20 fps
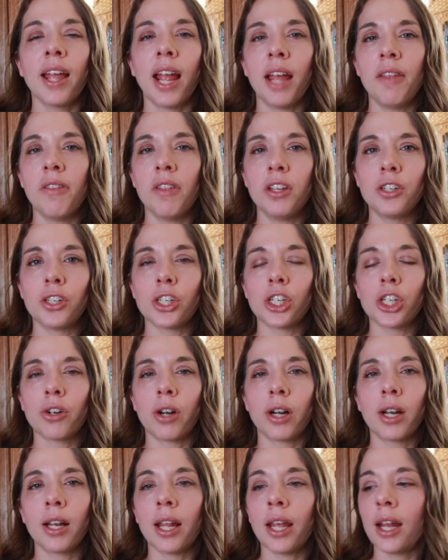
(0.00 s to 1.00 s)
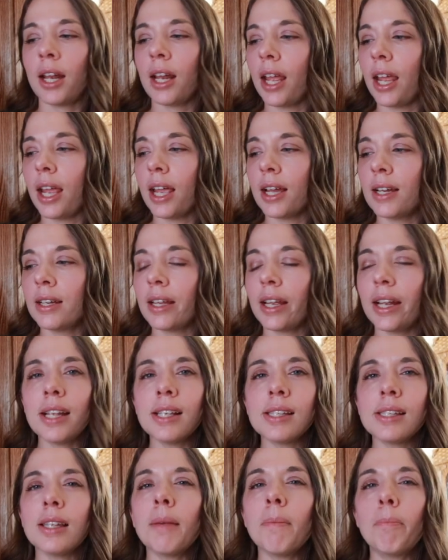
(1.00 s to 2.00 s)
and then just shredded it and it
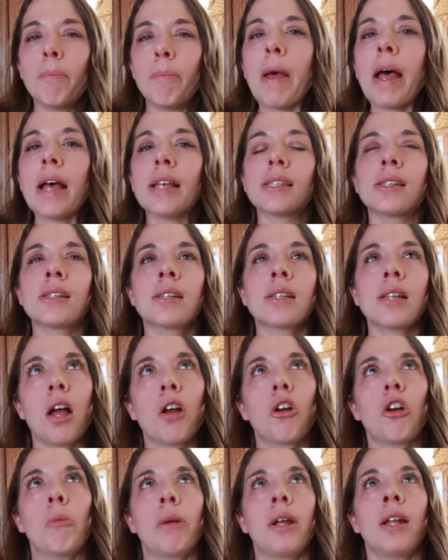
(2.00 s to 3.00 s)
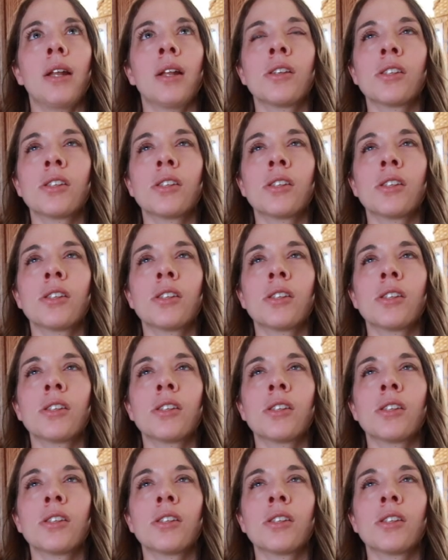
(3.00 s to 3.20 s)
is the best taco meat.